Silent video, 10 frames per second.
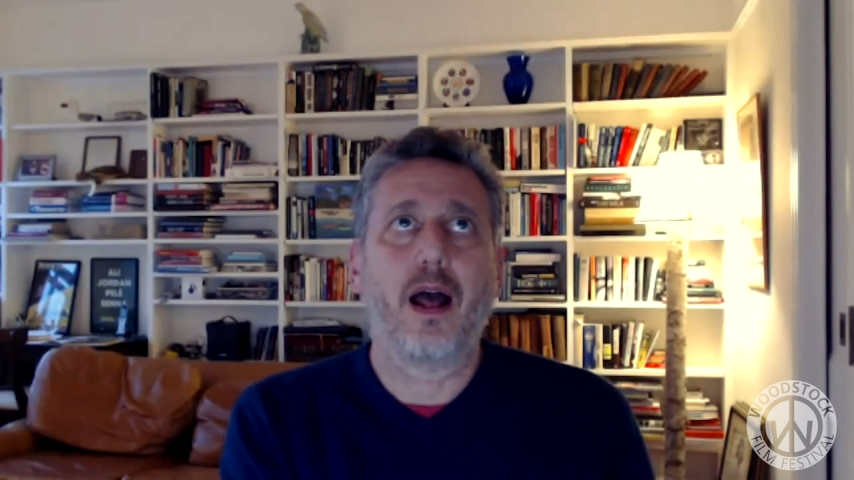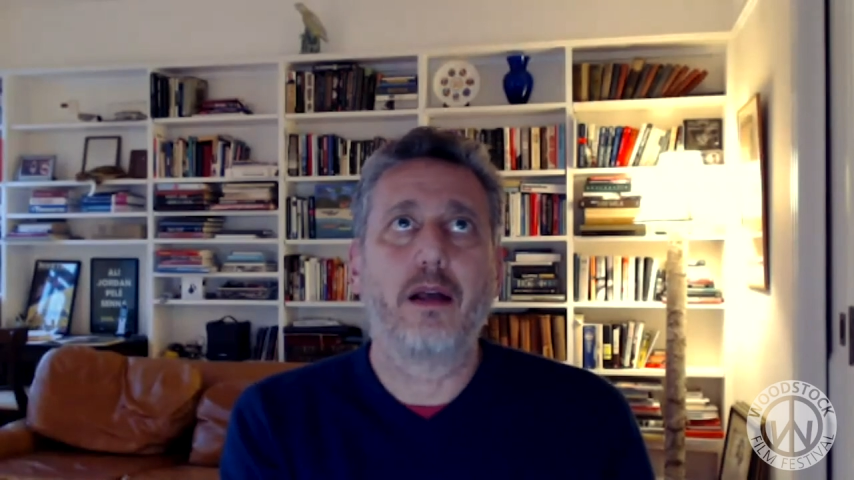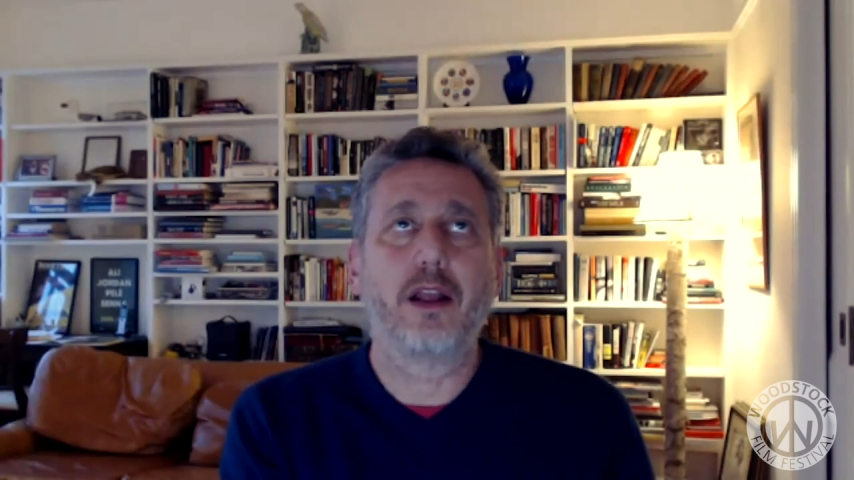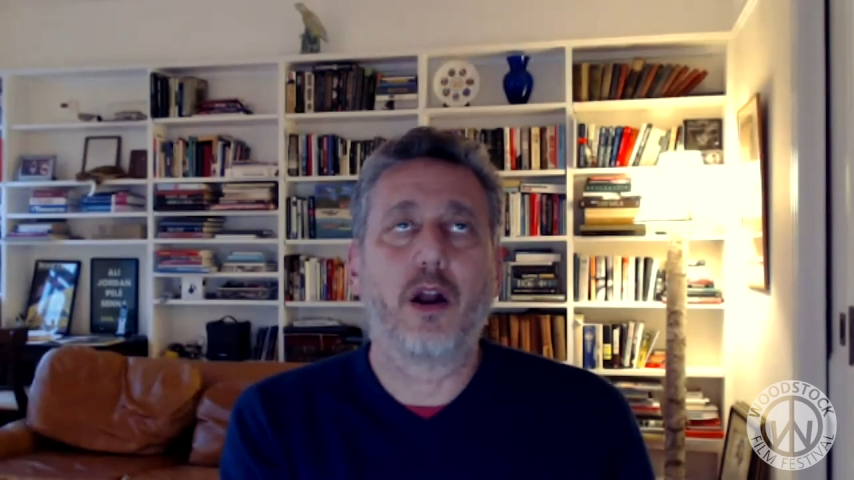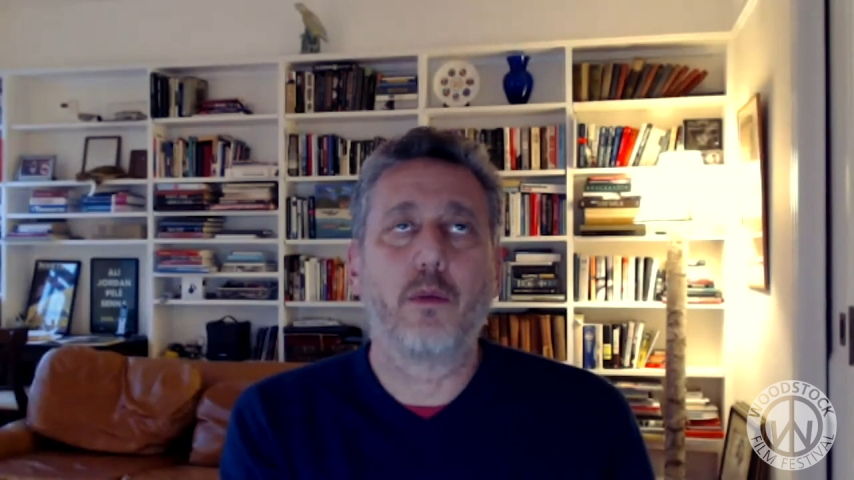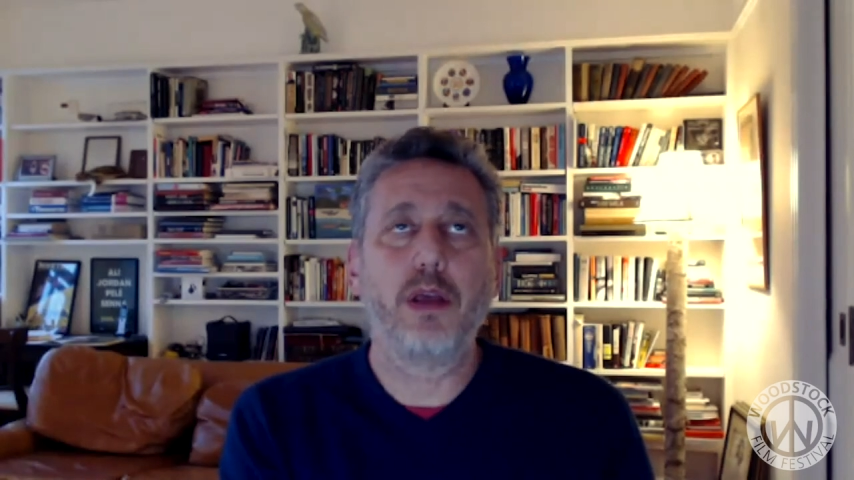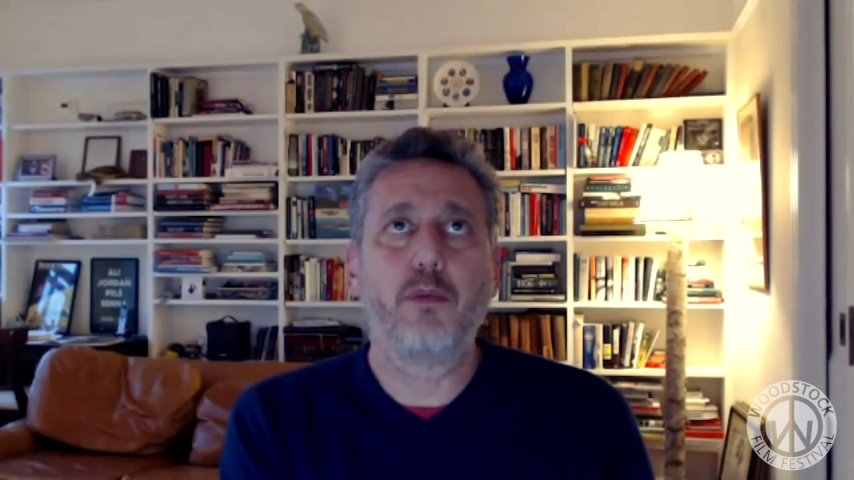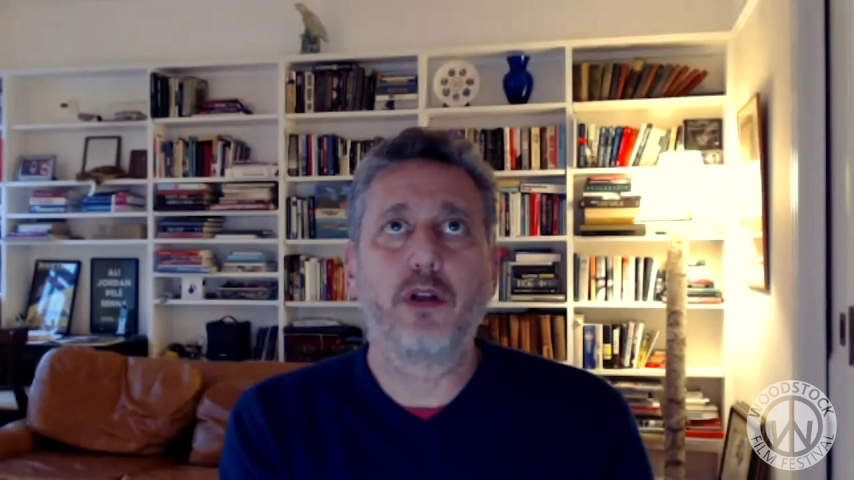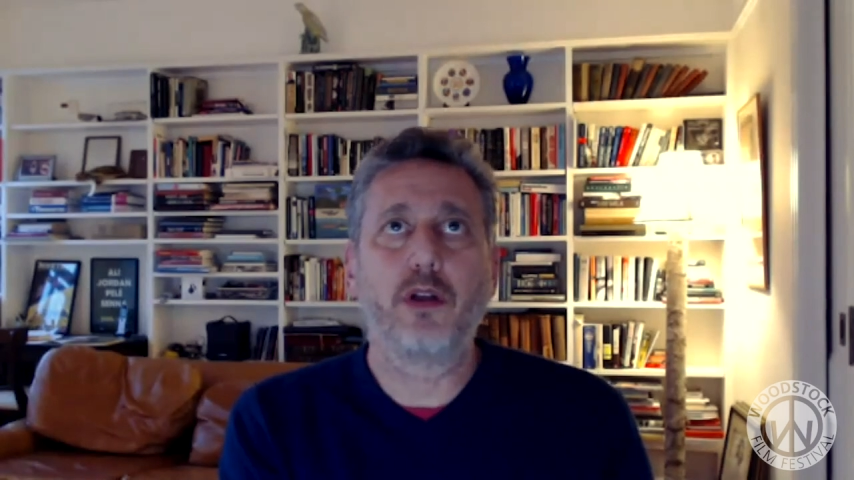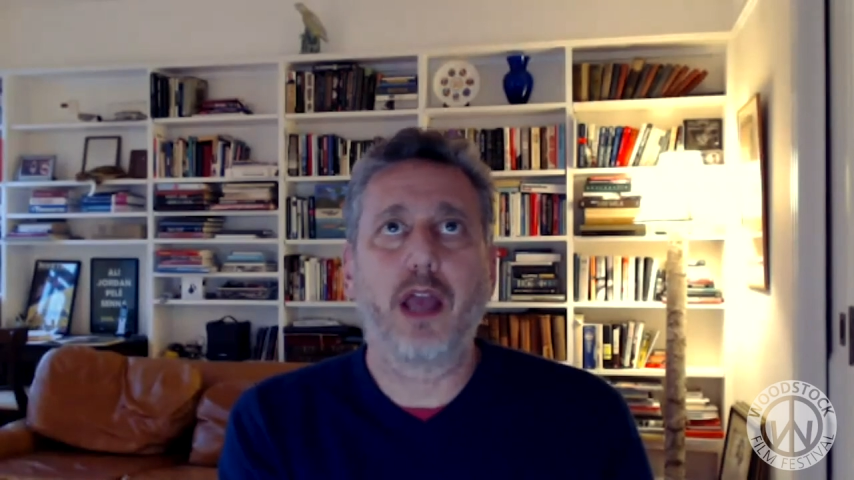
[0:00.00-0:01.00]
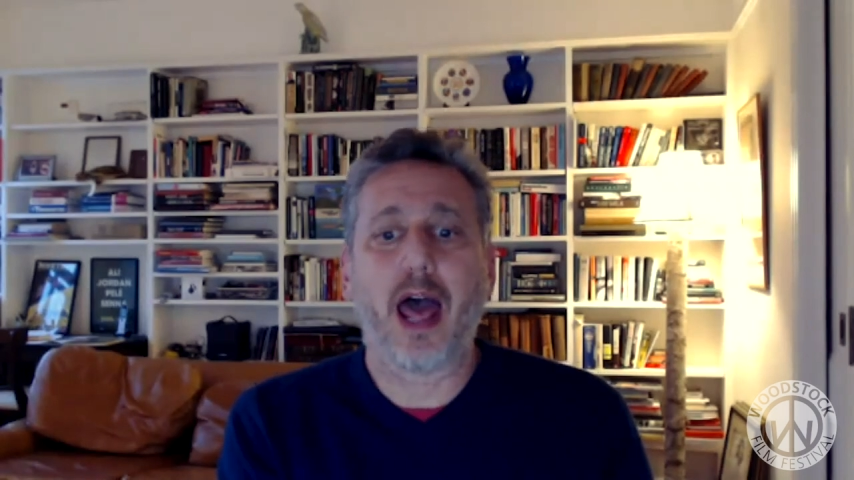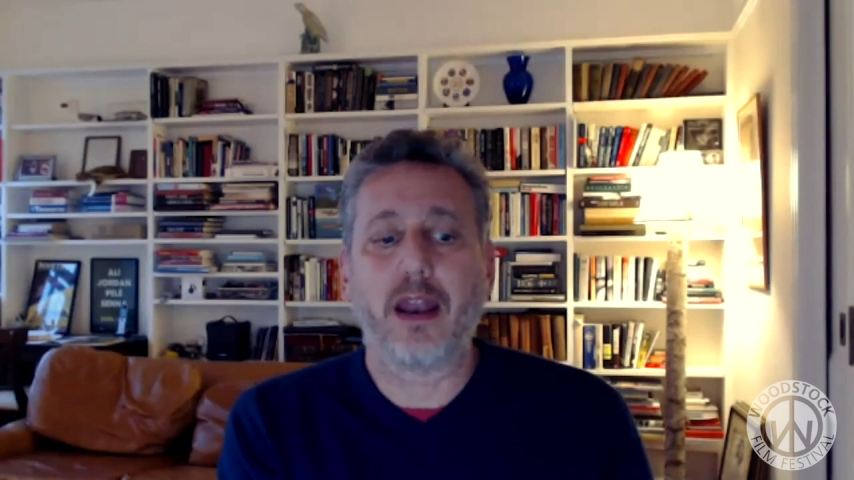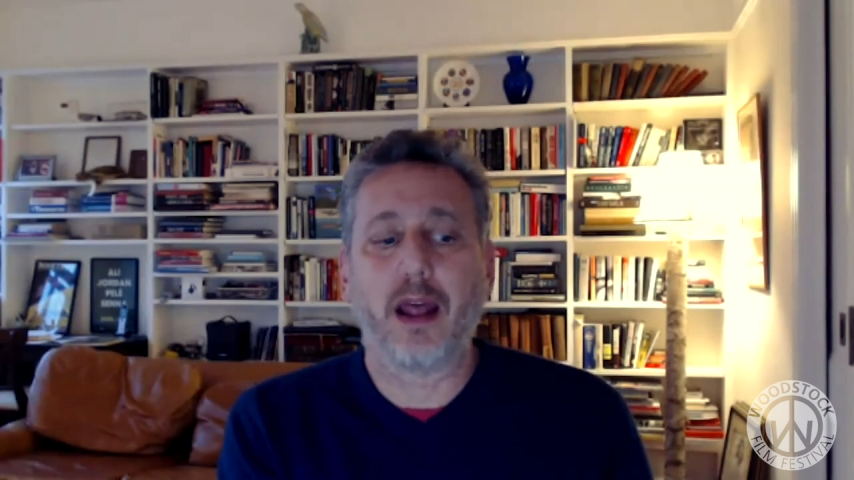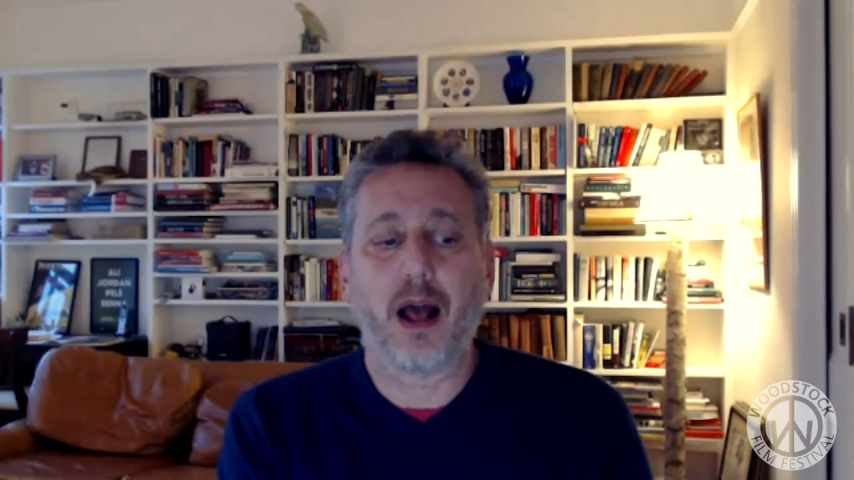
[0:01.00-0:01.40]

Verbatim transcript: you know, people get